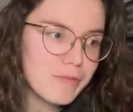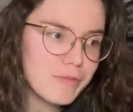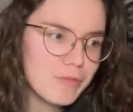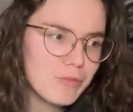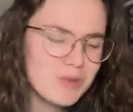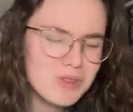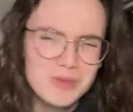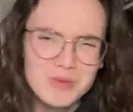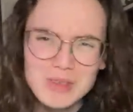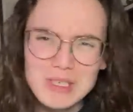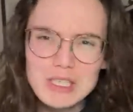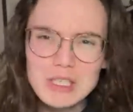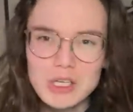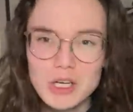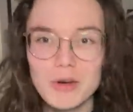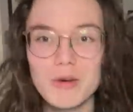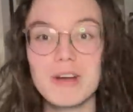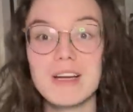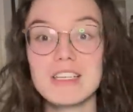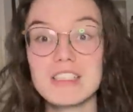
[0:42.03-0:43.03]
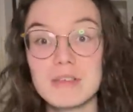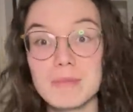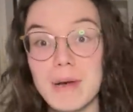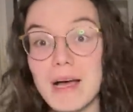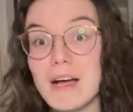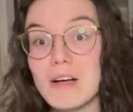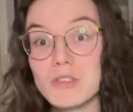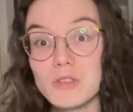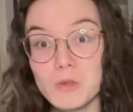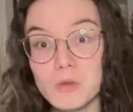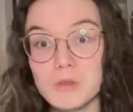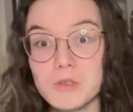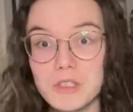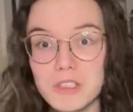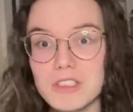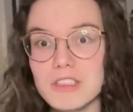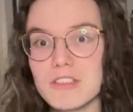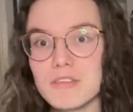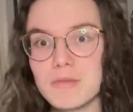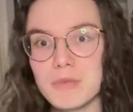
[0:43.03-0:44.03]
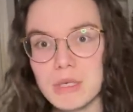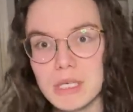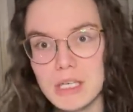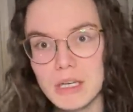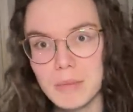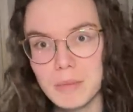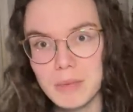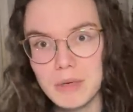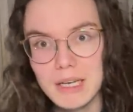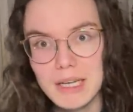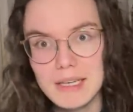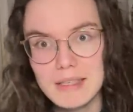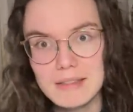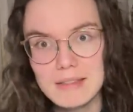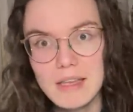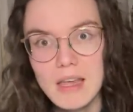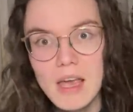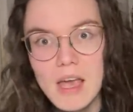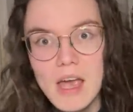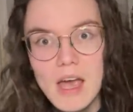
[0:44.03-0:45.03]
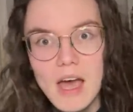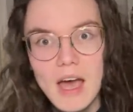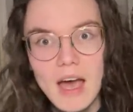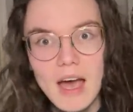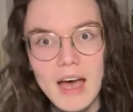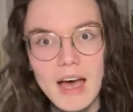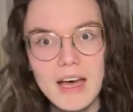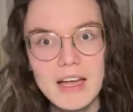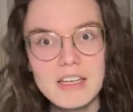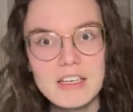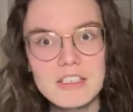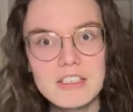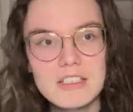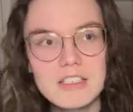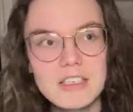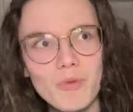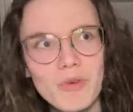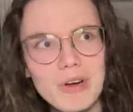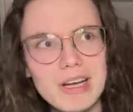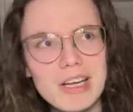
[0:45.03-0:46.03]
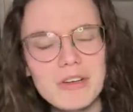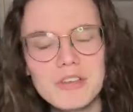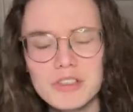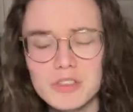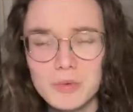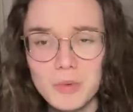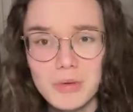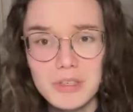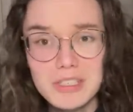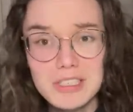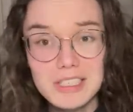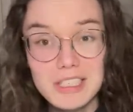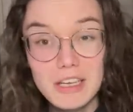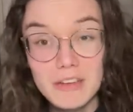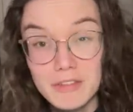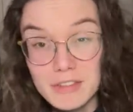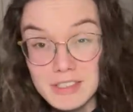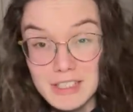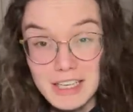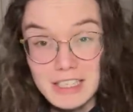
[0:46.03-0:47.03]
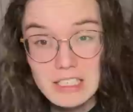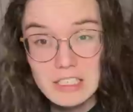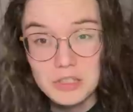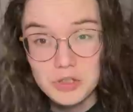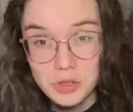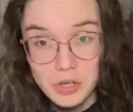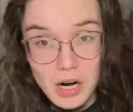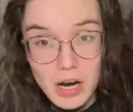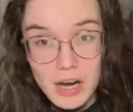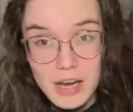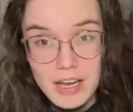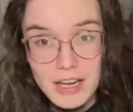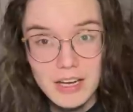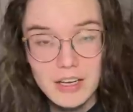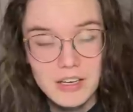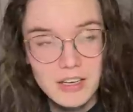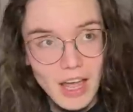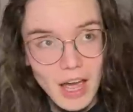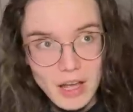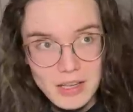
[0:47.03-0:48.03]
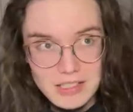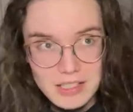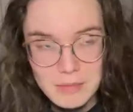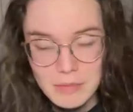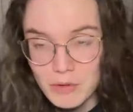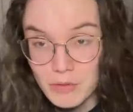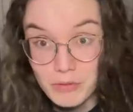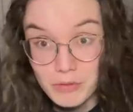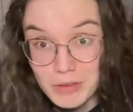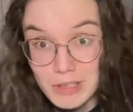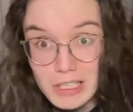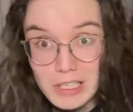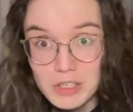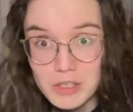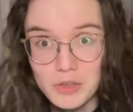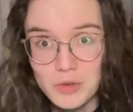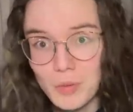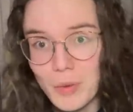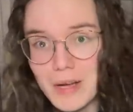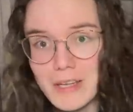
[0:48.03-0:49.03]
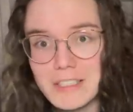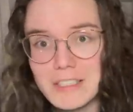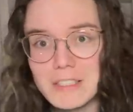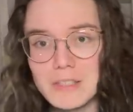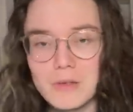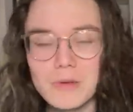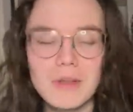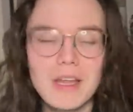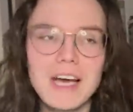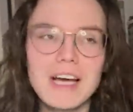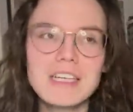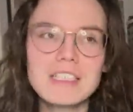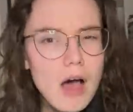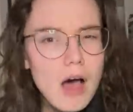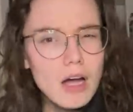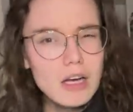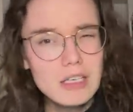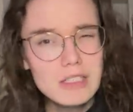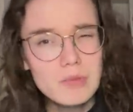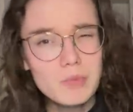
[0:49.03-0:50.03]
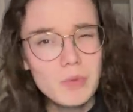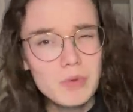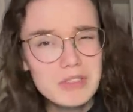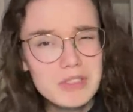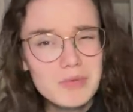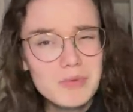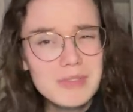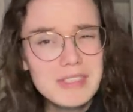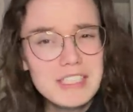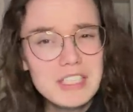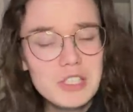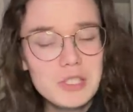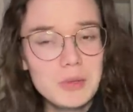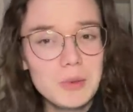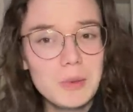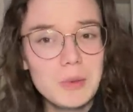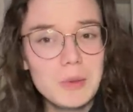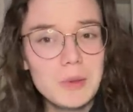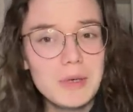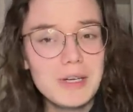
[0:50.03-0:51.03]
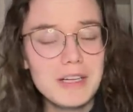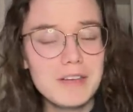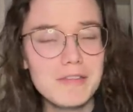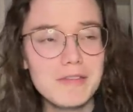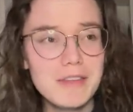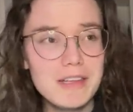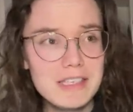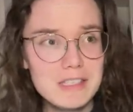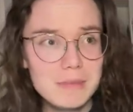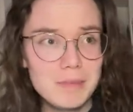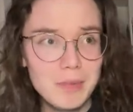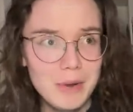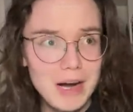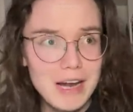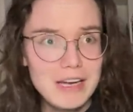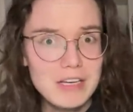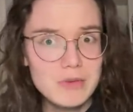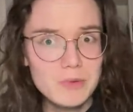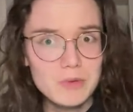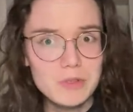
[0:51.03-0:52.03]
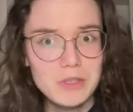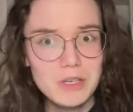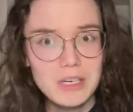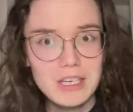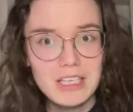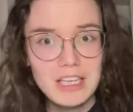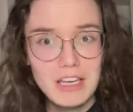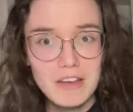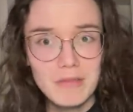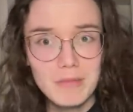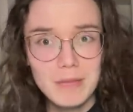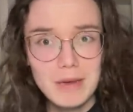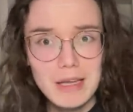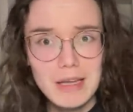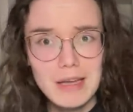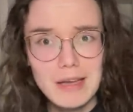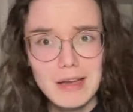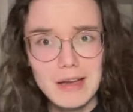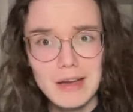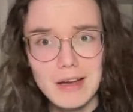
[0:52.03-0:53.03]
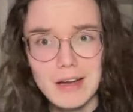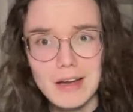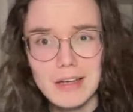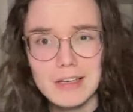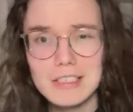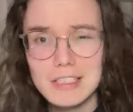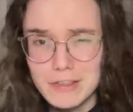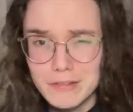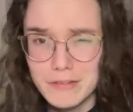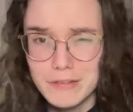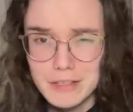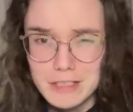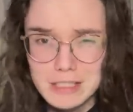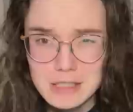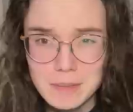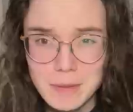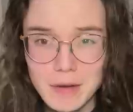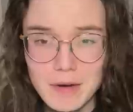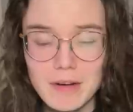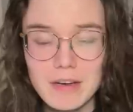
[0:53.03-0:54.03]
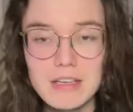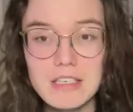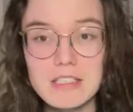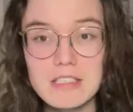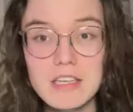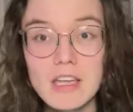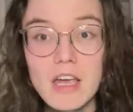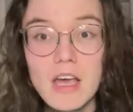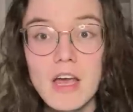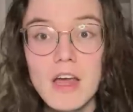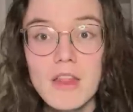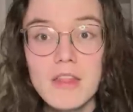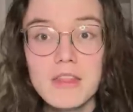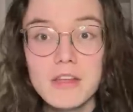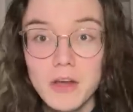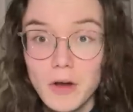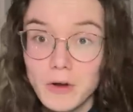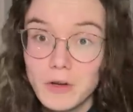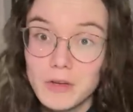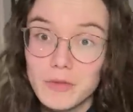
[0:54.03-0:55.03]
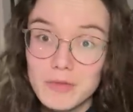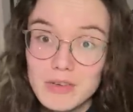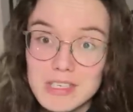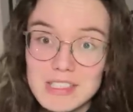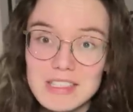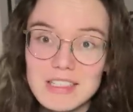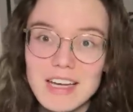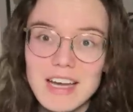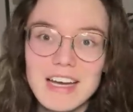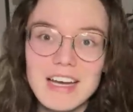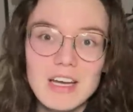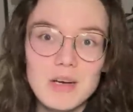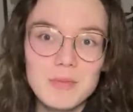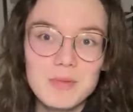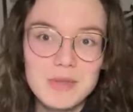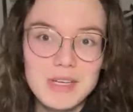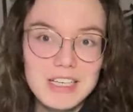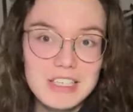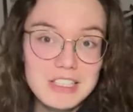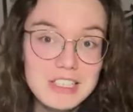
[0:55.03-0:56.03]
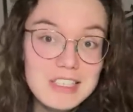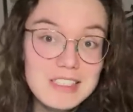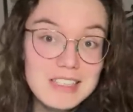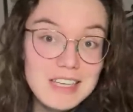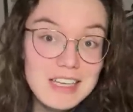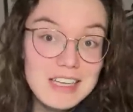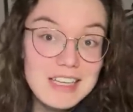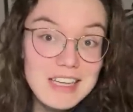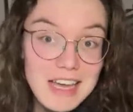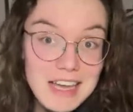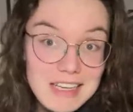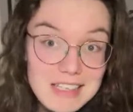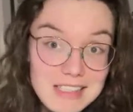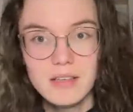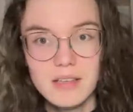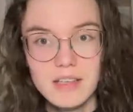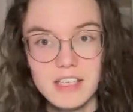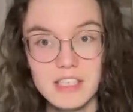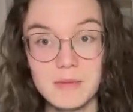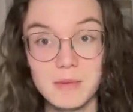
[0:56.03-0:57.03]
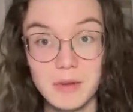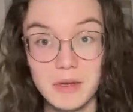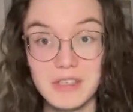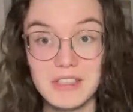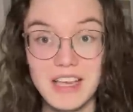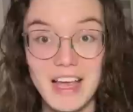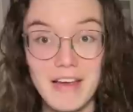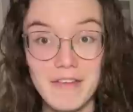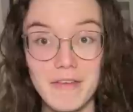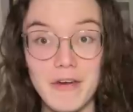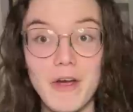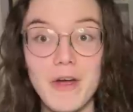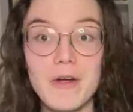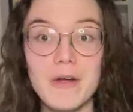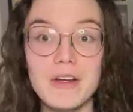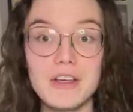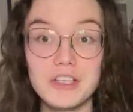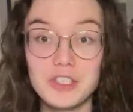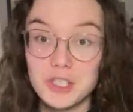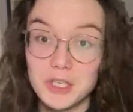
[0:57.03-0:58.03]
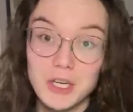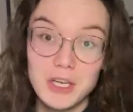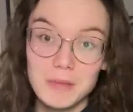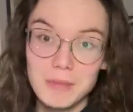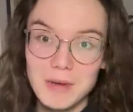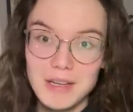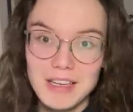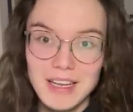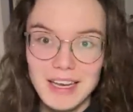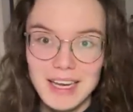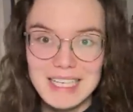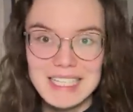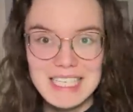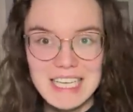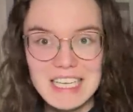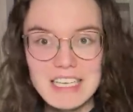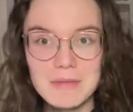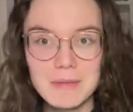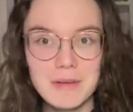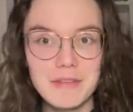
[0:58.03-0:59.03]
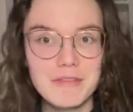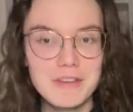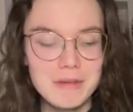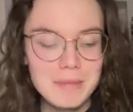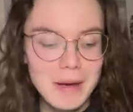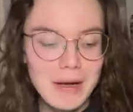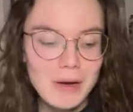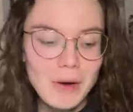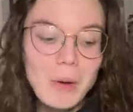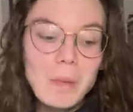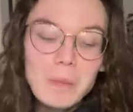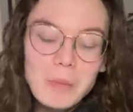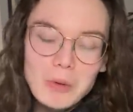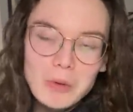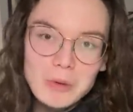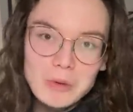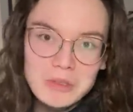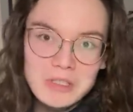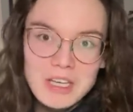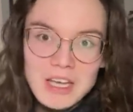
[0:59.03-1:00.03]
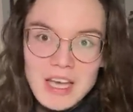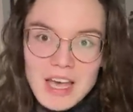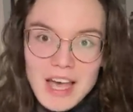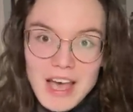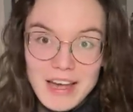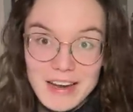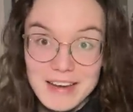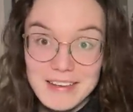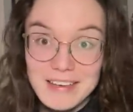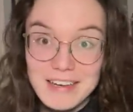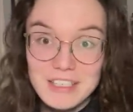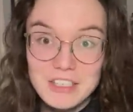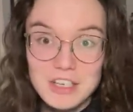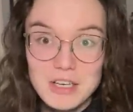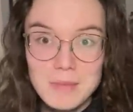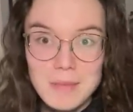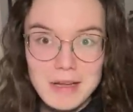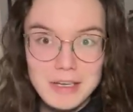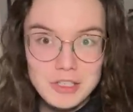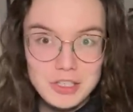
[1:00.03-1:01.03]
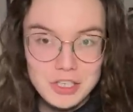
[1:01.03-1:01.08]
was really curious about alternative brick companies and really just wanted to give a set a try and that seemed a really good way to do that. I just wasn't really sure if this brand was going to give me a different experience the only reason I ended up actually saying yes is because FO assured me that I'd taken my feedback on board and had actually made